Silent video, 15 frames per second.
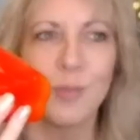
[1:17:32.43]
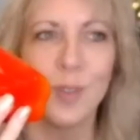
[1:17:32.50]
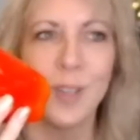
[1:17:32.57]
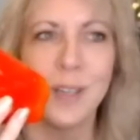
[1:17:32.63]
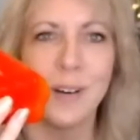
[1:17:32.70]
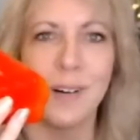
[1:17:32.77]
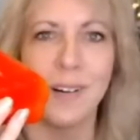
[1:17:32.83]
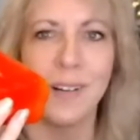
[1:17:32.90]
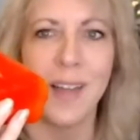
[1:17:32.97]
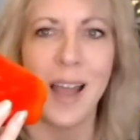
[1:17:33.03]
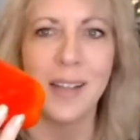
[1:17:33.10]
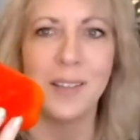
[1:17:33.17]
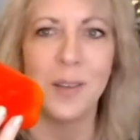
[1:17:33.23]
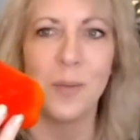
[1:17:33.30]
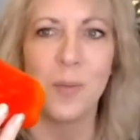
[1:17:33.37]
real,
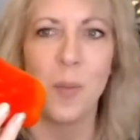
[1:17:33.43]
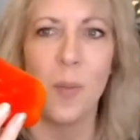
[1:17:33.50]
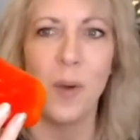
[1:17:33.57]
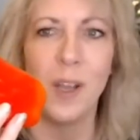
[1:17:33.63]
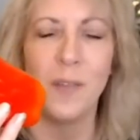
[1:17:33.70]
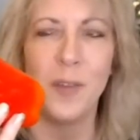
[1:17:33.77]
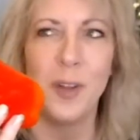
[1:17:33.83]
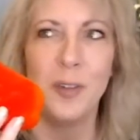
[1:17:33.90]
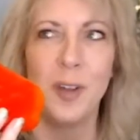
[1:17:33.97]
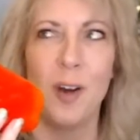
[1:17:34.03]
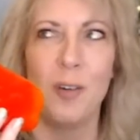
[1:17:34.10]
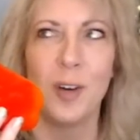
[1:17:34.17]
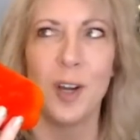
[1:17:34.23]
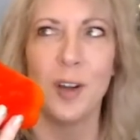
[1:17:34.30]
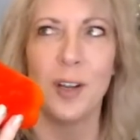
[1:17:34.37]
like the if you
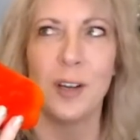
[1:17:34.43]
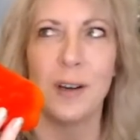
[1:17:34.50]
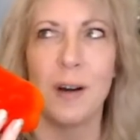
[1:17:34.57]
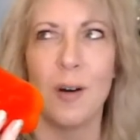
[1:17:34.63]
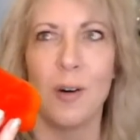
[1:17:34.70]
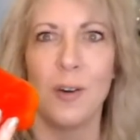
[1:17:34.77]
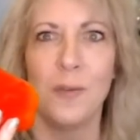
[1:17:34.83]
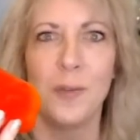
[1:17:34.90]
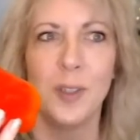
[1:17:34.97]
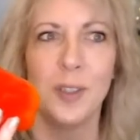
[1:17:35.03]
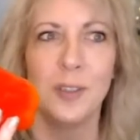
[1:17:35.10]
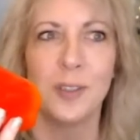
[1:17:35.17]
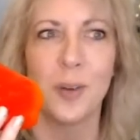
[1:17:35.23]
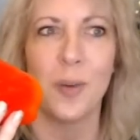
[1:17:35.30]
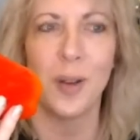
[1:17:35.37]
don't go to Whole
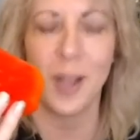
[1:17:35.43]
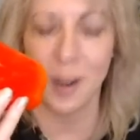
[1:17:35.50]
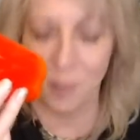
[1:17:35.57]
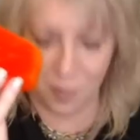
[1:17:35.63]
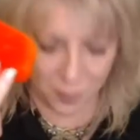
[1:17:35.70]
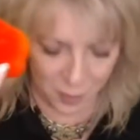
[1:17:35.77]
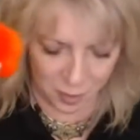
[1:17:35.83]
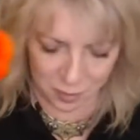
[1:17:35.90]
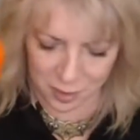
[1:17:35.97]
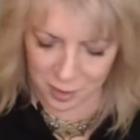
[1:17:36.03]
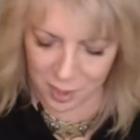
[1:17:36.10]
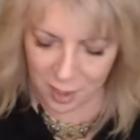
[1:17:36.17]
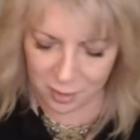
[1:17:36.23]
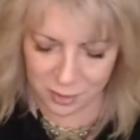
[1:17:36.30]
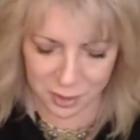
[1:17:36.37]
Foods or whatever, if you
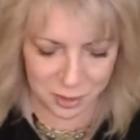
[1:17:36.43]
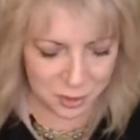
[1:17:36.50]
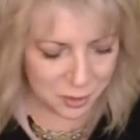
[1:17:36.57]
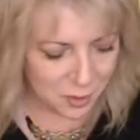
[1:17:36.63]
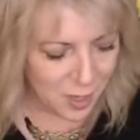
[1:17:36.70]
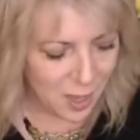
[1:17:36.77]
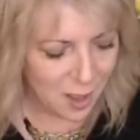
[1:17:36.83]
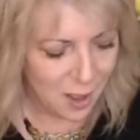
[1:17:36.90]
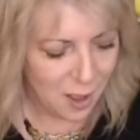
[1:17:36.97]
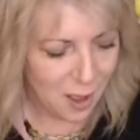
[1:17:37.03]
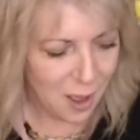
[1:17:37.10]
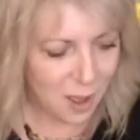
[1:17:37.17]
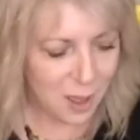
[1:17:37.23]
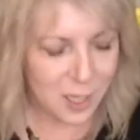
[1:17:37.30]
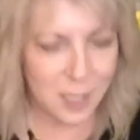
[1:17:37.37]
go to
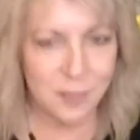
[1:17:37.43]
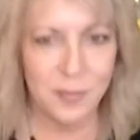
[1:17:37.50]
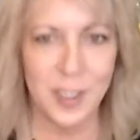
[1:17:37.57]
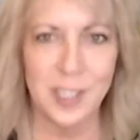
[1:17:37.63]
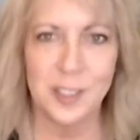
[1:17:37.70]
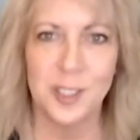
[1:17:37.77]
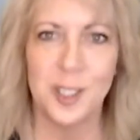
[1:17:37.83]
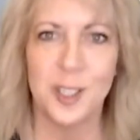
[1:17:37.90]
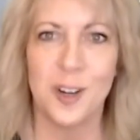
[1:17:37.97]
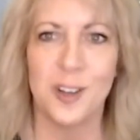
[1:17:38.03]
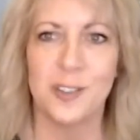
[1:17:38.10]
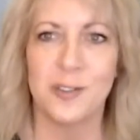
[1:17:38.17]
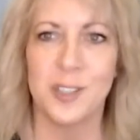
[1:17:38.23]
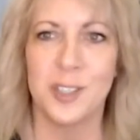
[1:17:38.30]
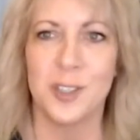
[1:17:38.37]
a uh, conventional
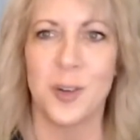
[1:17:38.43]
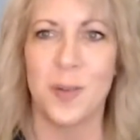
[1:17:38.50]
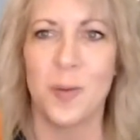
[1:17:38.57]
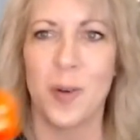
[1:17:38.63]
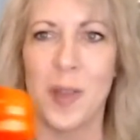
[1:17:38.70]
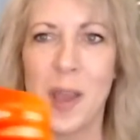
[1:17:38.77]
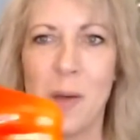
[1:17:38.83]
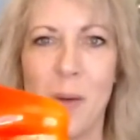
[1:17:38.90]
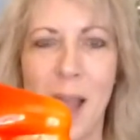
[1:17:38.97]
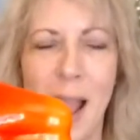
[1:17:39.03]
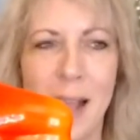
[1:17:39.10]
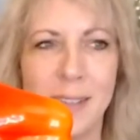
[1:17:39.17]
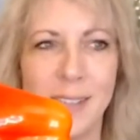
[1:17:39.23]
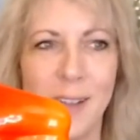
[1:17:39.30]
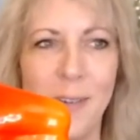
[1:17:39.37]
grocery store where they wax